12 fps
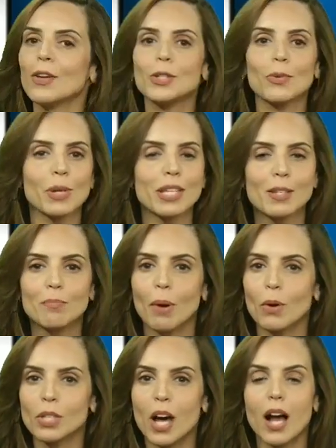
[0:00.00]
There's a reason
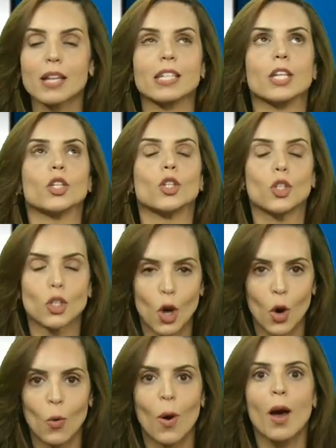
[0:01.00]
Botox is so